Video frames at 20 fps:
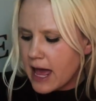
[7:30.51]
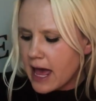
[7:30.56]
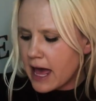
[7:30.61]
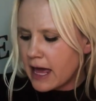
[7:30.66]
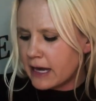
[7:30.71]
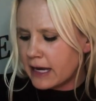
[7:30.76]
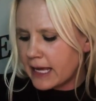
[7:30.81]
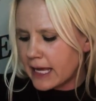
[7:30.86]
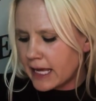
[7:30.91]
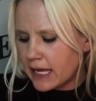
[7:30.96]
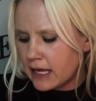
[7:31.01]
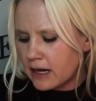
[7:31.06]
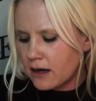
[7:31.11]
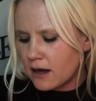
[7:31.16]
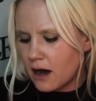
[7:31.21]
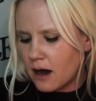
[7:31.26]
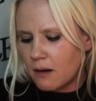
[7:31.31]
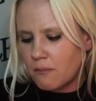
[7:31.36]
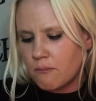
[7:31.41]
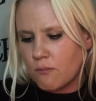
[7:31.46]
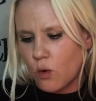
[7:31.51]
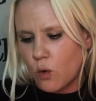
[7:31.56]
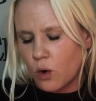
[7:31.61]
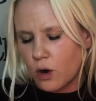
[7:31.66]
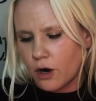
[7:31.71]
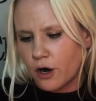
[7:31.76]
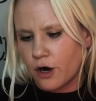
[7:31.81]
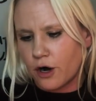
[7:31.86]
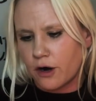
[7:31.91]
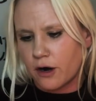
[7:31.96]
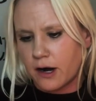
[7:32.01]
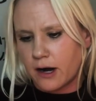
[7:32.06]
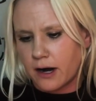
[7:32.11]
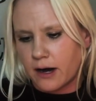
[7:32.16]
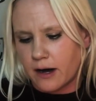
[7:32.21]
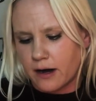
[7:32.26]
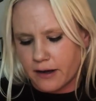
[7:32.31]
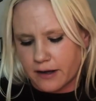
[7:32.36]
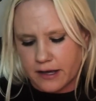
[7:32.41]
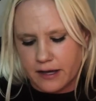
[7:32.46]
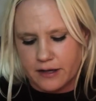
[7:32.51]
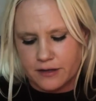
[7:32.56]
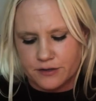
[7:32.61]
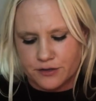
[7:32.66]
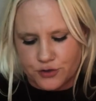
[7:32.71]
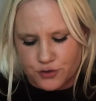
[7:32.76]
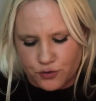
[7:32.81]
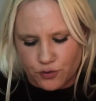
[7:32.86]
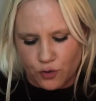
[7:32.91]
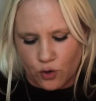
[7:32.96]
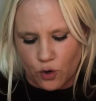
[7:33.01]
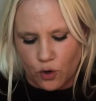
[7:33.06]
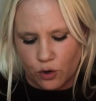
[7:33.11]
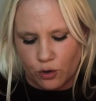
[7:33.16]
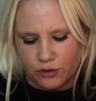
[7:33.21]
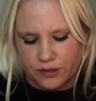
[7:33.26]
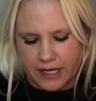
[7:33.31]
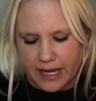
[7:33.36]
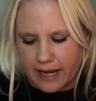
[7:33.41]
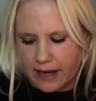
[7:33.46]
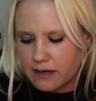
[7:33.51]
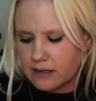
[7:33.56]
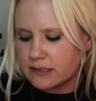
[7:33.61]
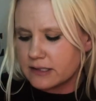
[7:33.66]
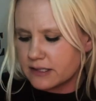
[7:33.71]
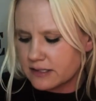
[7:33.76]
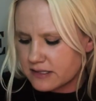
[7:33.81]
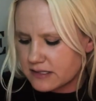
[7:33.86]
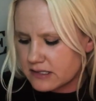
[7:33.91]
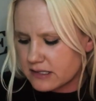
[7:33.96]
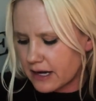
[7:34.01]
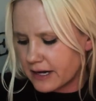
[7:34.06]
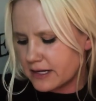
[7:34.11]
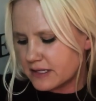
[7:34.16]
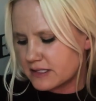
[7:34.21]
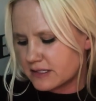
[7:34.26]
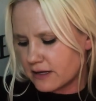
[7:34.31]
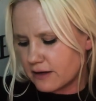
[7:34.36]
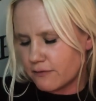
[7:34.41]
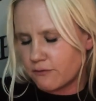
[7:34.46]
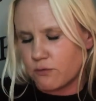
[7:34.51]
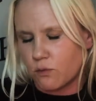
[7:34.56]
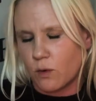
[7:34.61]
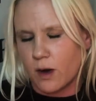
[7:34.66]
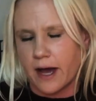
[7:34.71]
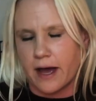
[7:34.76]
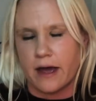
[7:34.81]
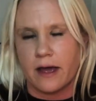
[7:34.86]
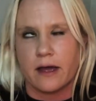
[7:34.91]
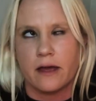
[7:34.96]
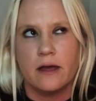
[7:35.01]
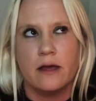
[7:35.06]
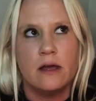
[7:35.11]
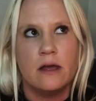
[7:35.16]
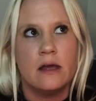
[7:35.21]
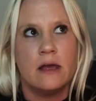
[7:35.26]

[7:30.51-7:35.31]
and in a more controlled and decisive way.